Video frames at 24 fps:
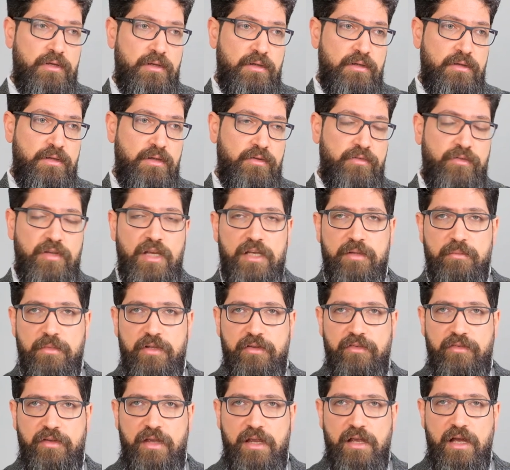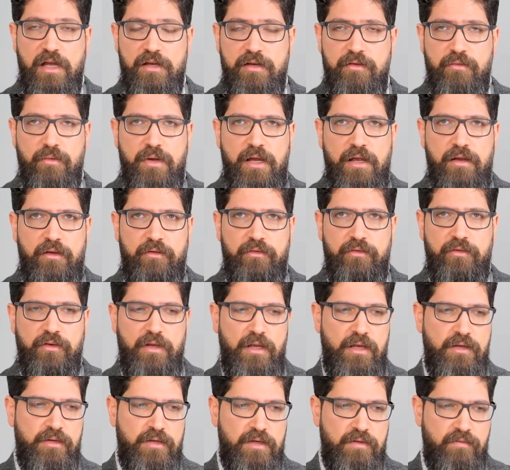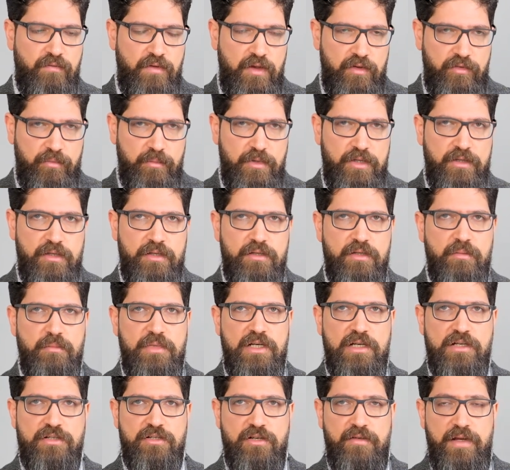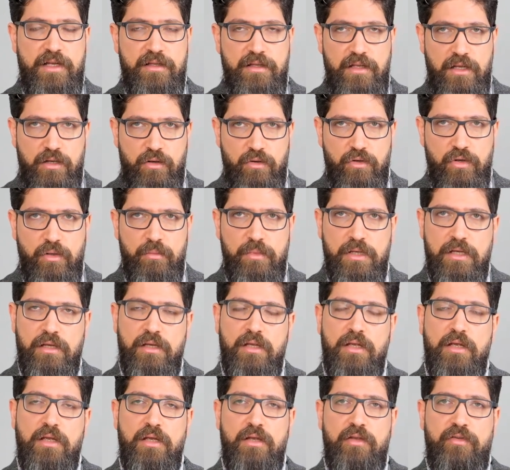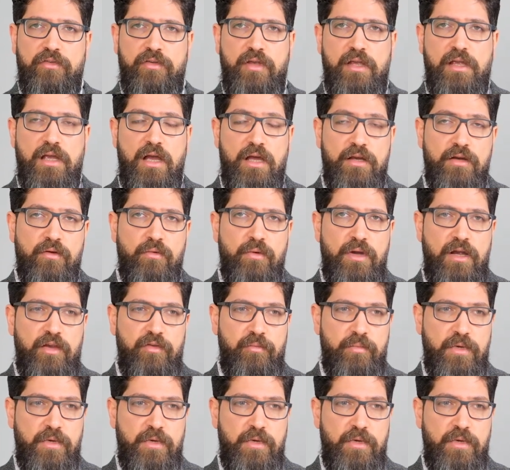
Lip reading: the statements say otherwise and the investment in the military and the economy say otherwise?